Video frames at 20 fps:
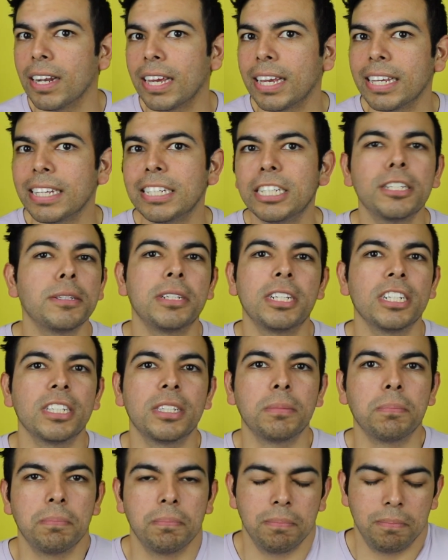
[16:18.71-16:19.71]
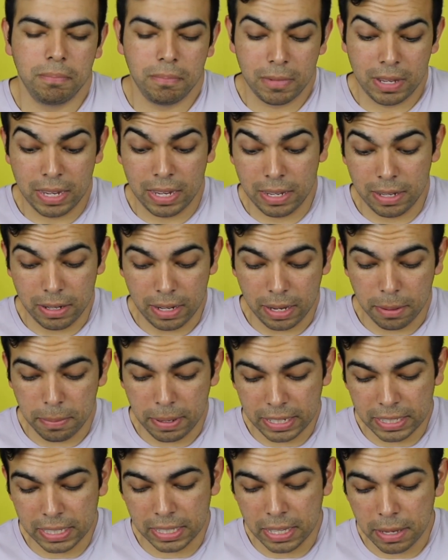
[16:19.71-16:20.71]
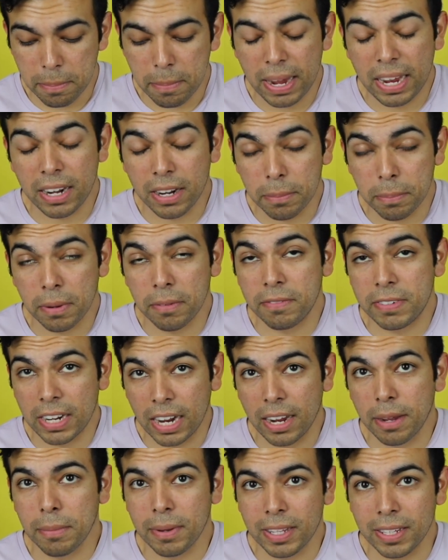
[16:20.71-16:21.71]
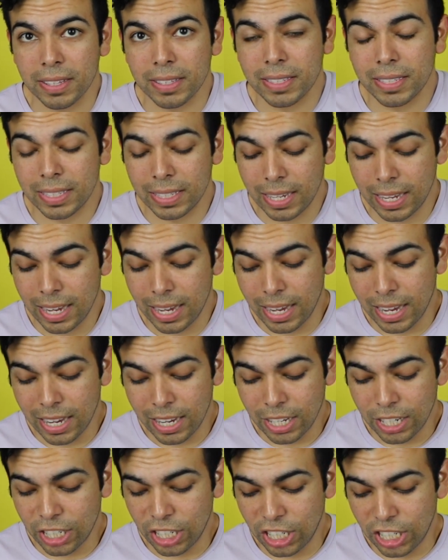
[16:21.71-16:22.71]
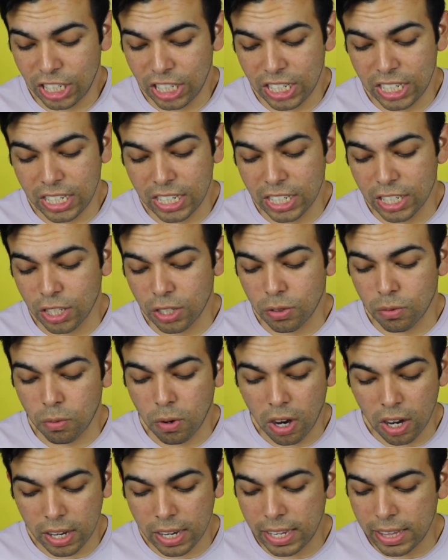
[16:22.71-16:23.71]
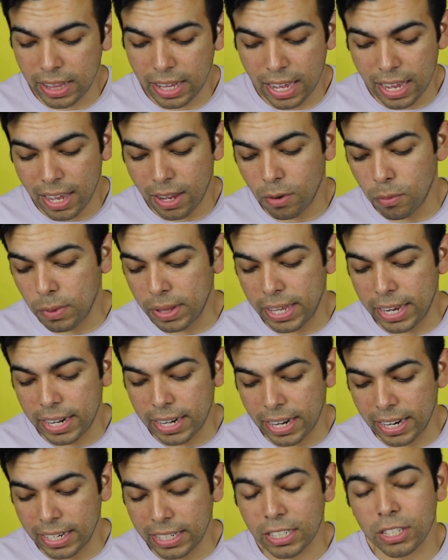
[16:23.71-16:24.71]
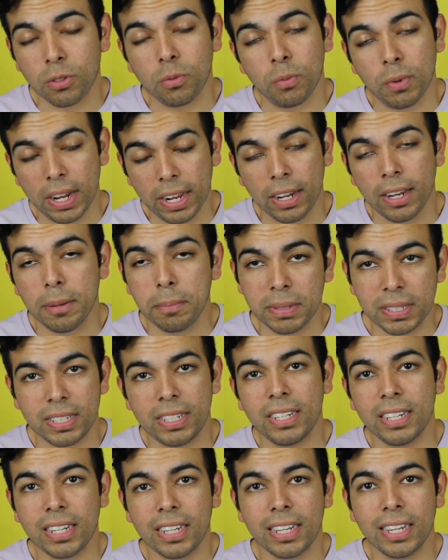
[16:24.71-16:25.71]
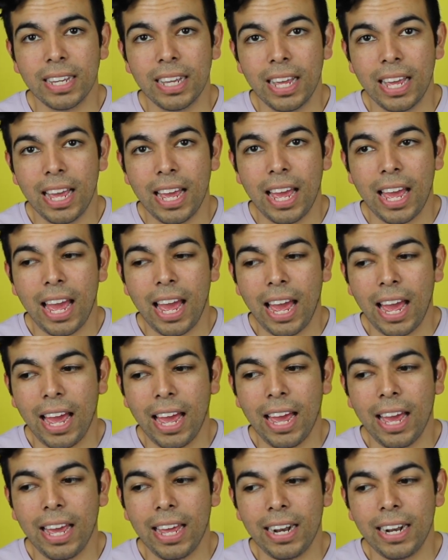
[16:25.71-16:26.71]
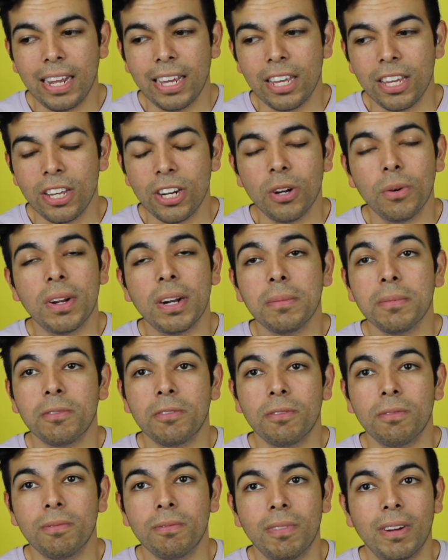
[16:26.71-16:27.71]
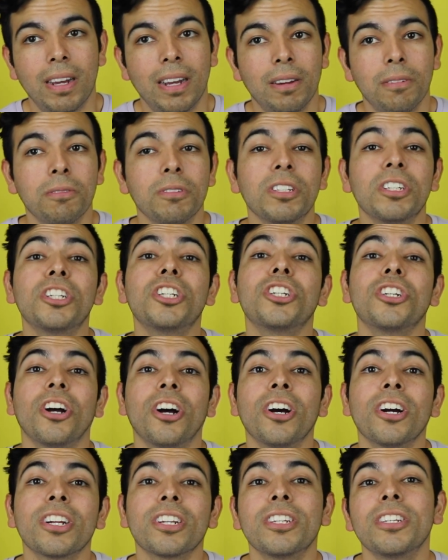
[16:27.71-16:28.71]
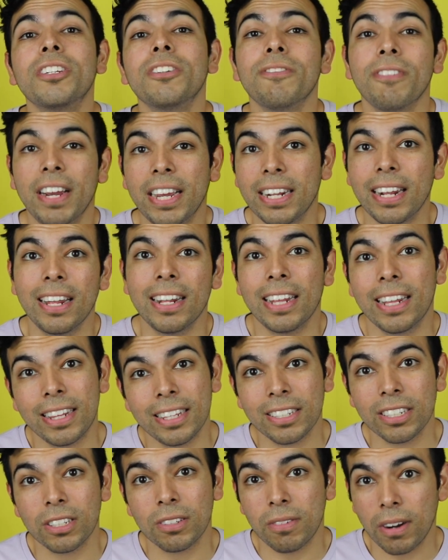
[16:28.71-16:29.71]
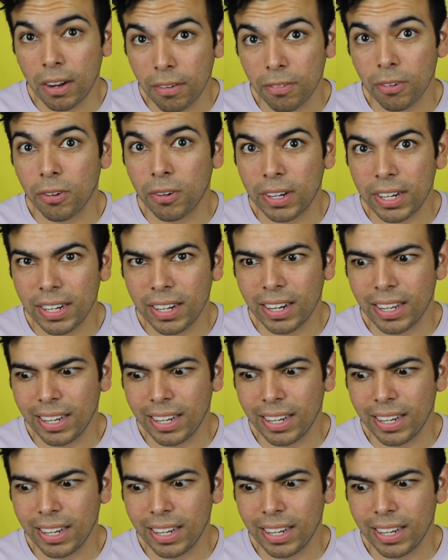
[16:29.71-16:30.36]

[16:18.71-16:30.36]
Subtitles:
Like, it's just like basically made up of diamonds. She is rocking that with a nice red lipstick, and you know what, I was shocked to find out that this is Ralph Lauren.